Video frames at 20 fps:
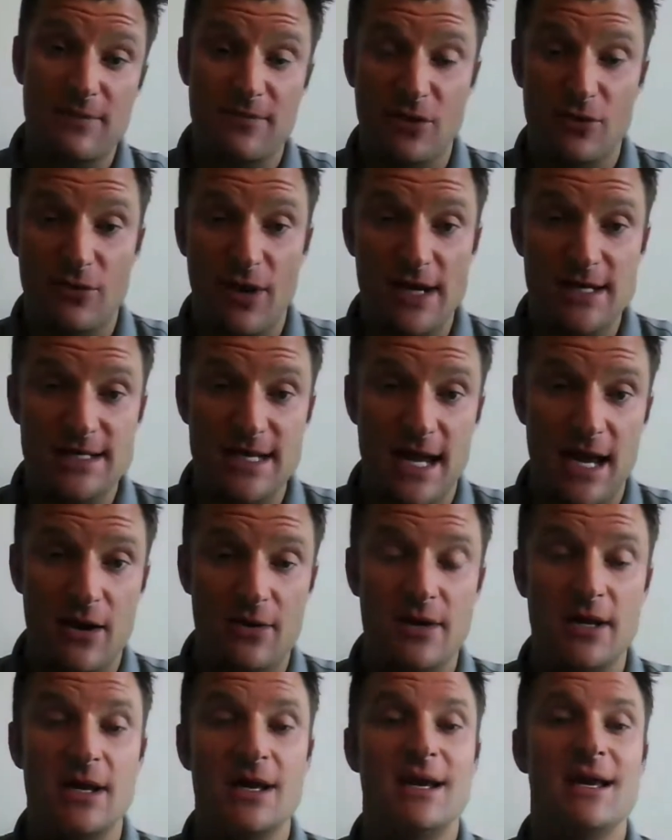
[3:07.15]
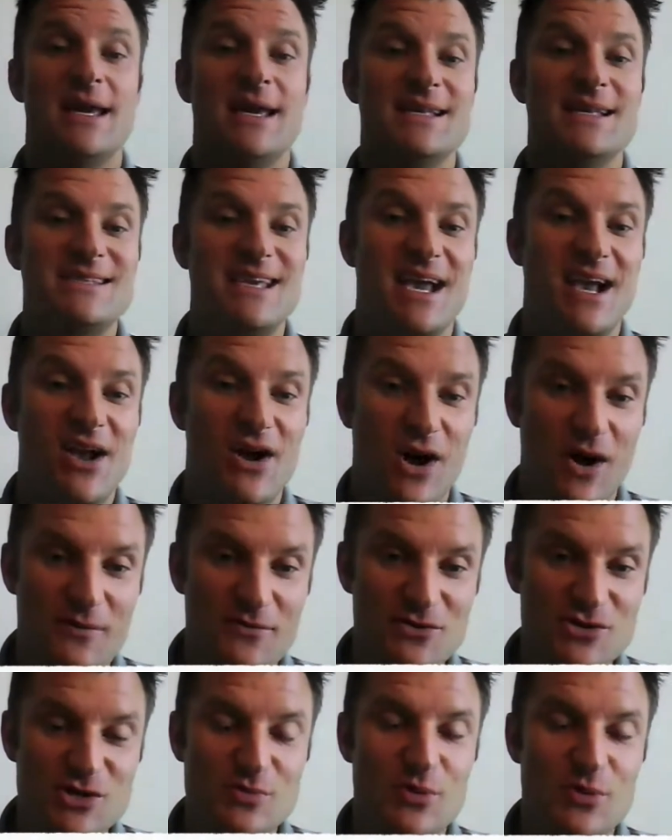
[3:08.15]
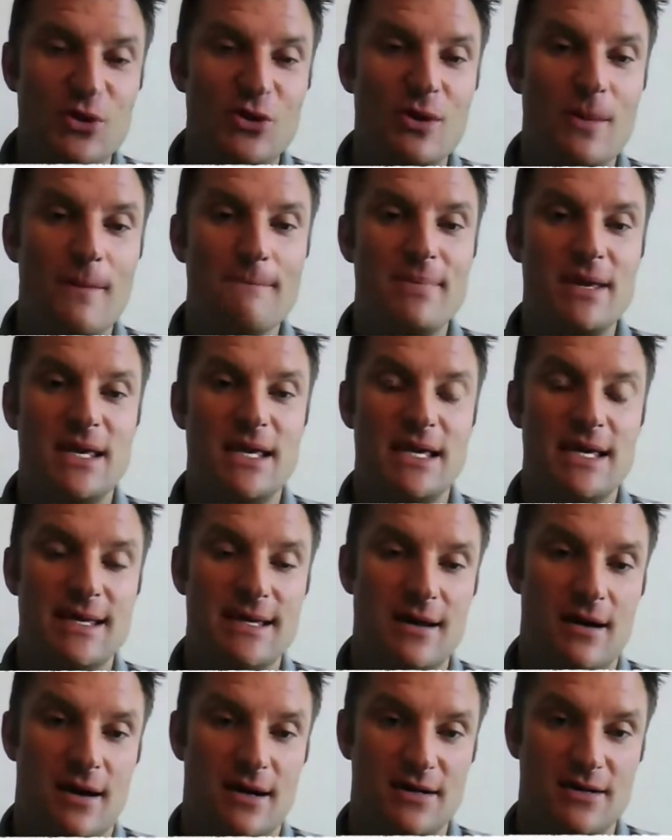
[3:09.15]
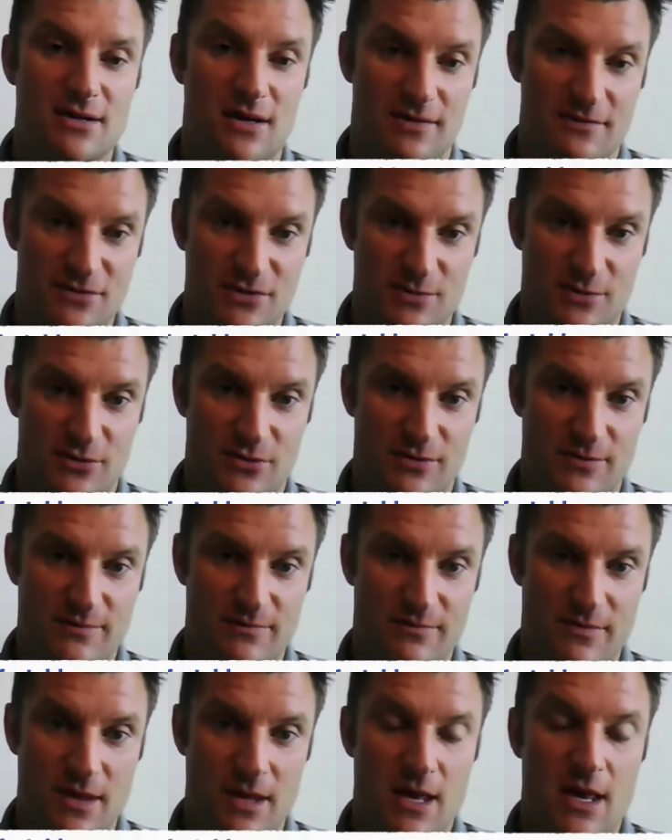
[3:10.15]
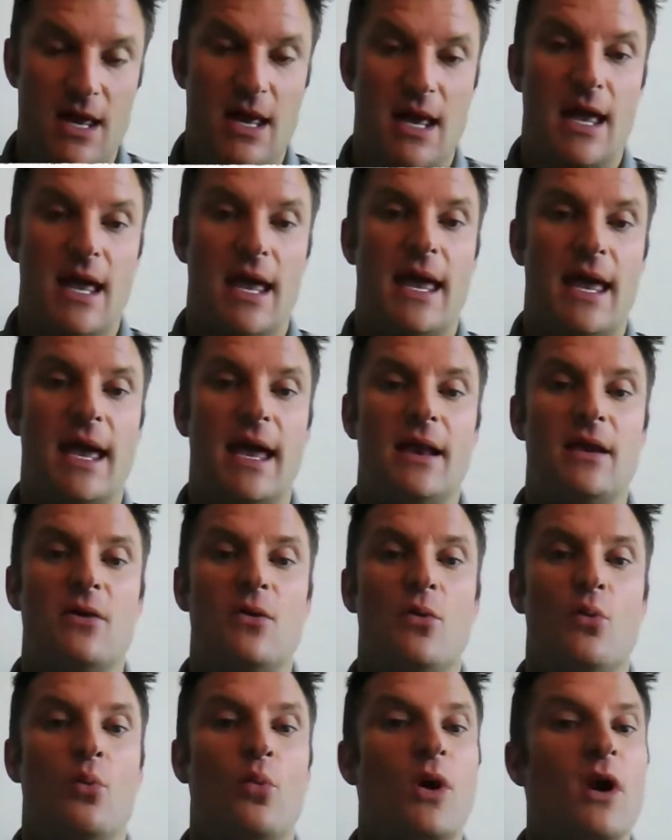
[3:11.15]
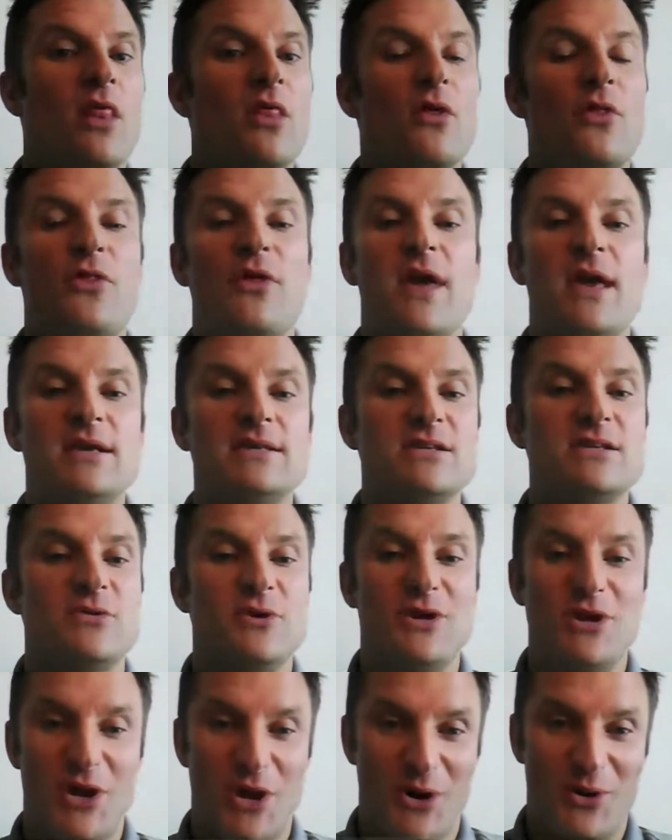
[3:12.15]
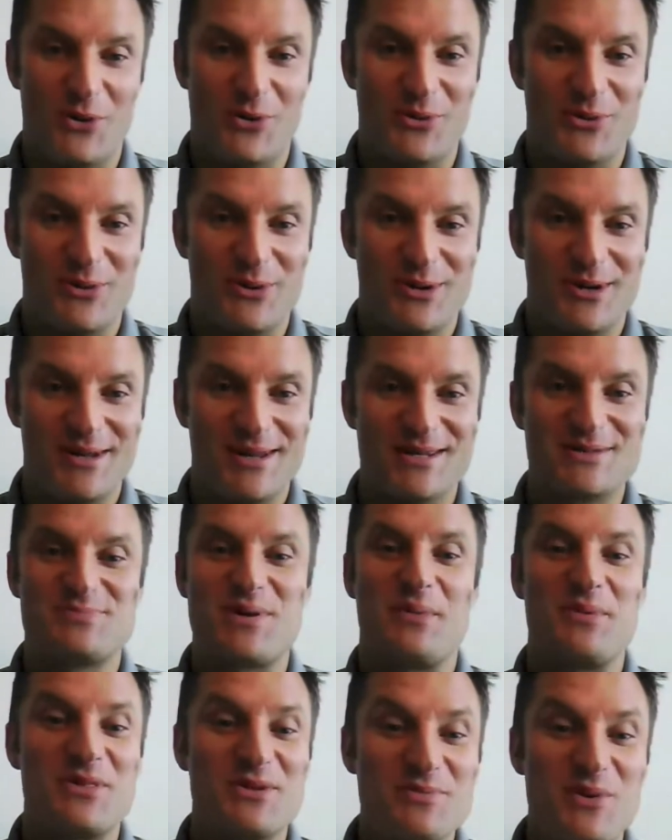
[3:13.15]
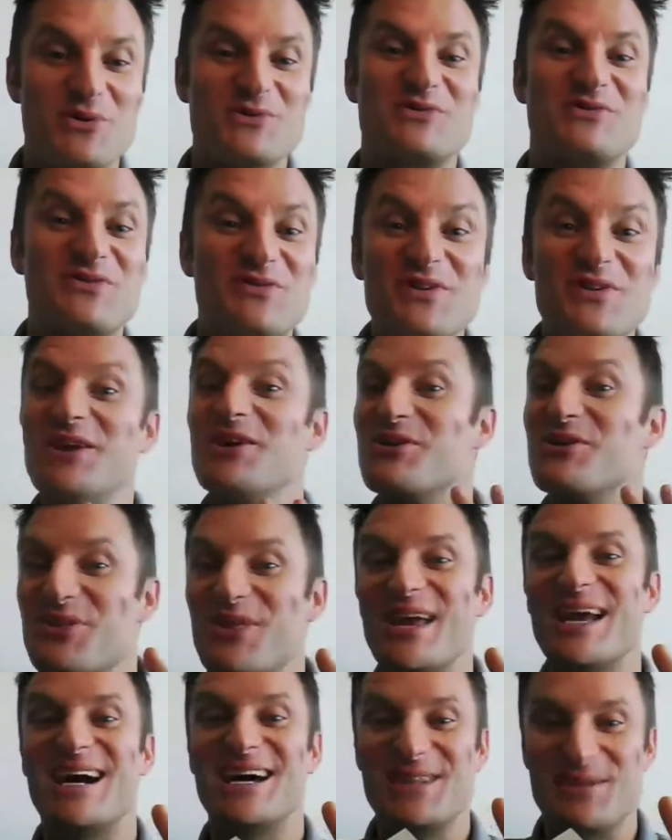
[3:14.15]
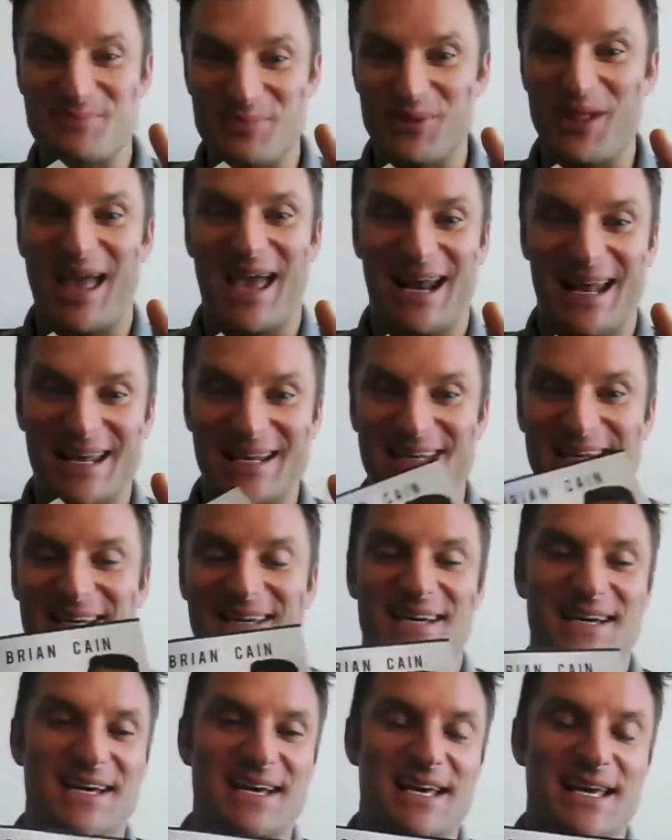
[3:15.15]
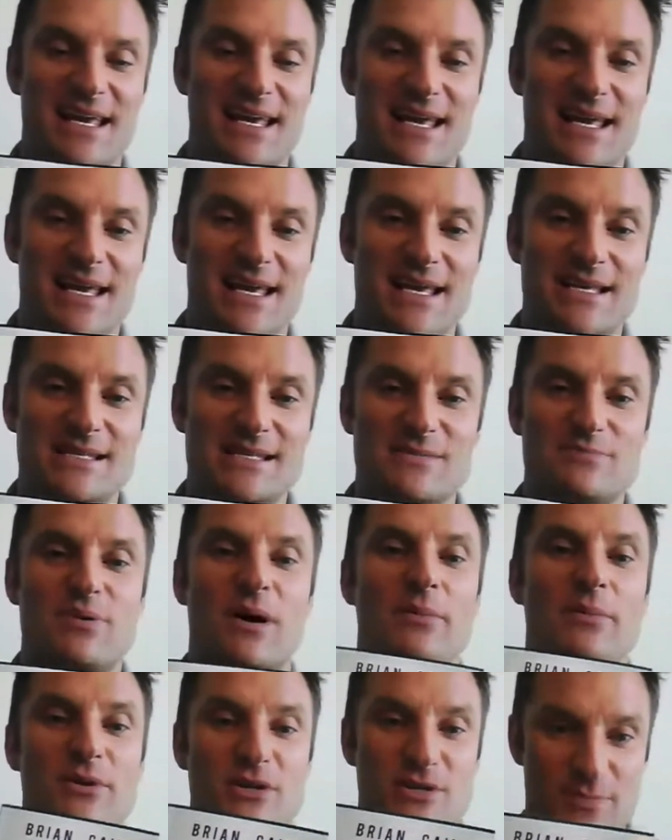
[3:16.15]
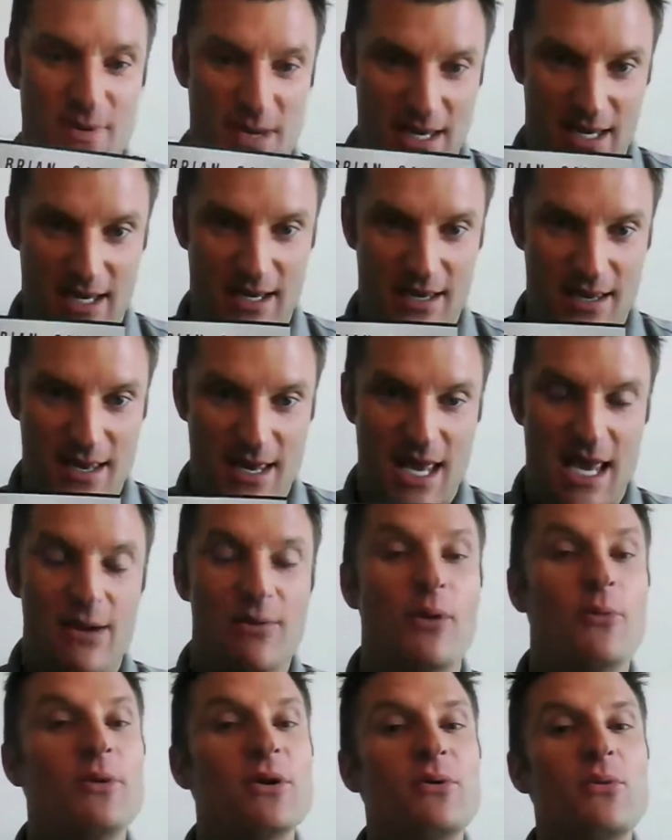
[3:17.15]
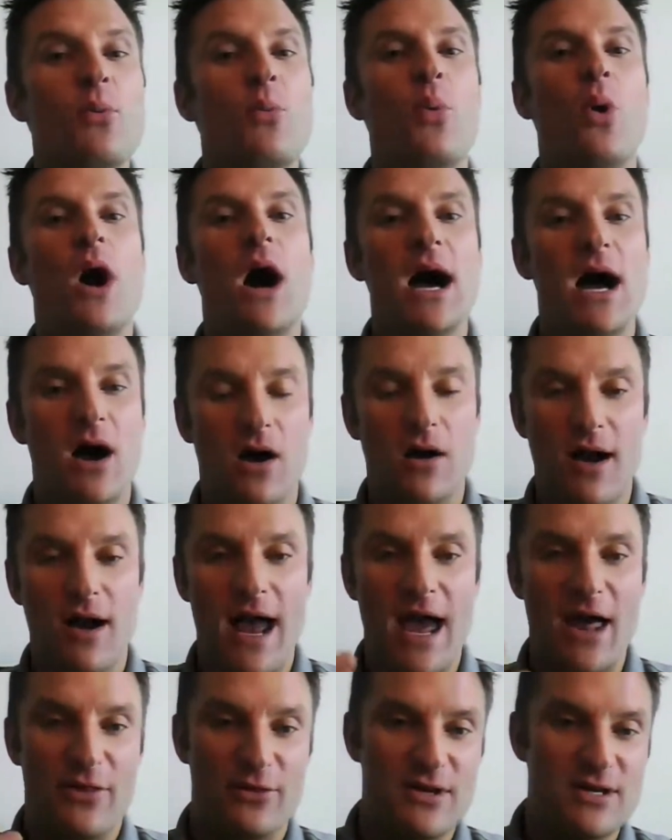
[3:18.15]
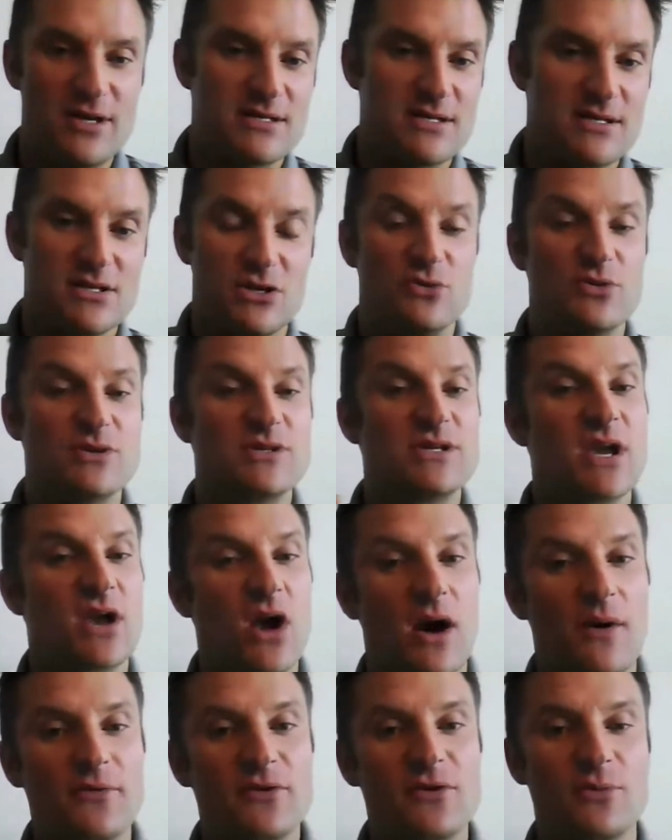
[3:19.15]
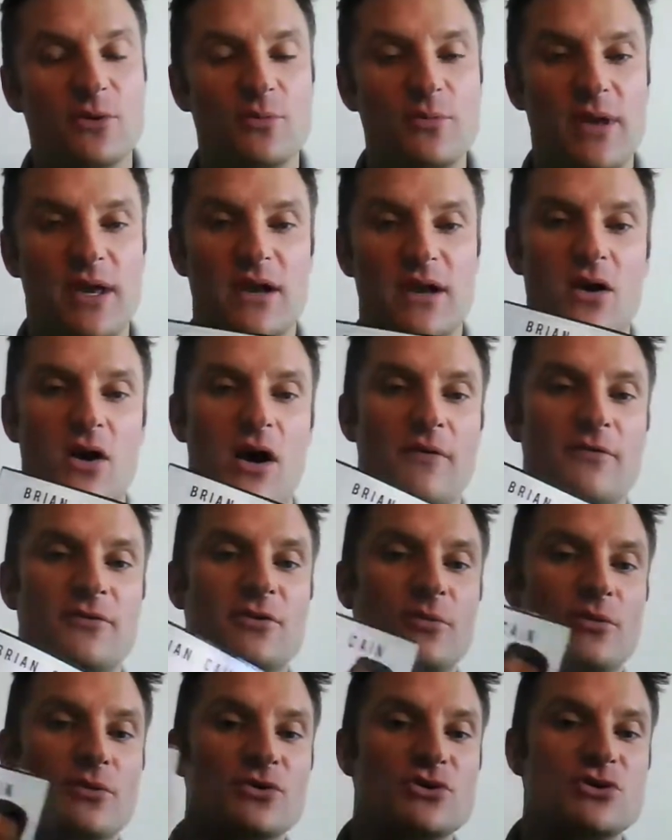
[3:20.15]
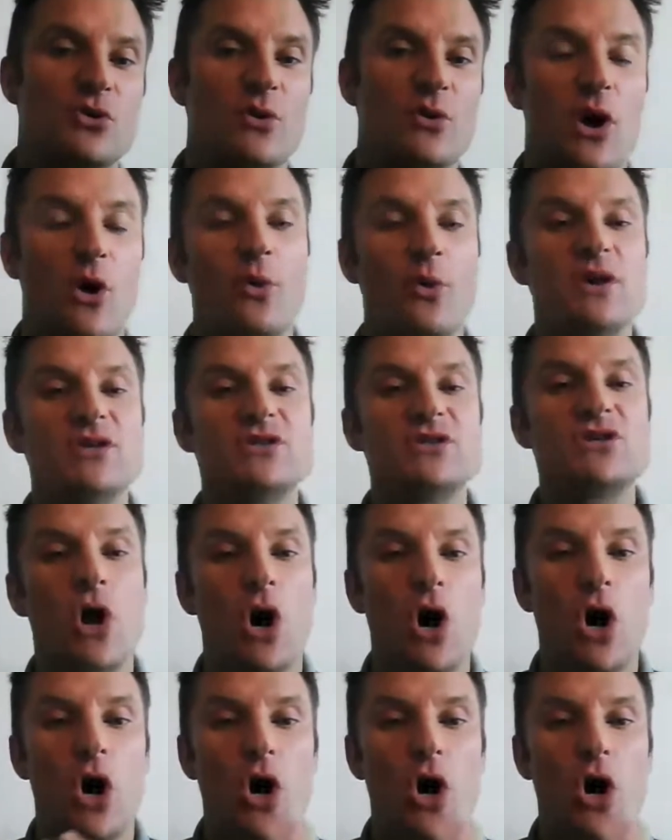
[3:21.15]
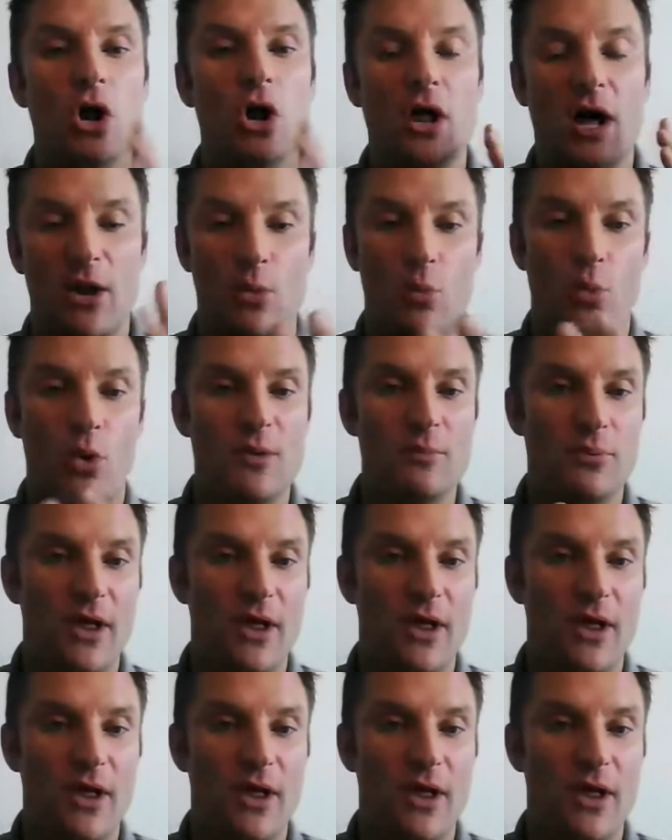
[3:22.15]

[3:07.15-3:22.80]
for you to write down is get comfortable being uncomfortable. And one of the things that we know that's probably the most feared thing on the planet is public speaking. And what we want our athletes to do is get comfortable being uncomfortable. So we always call on one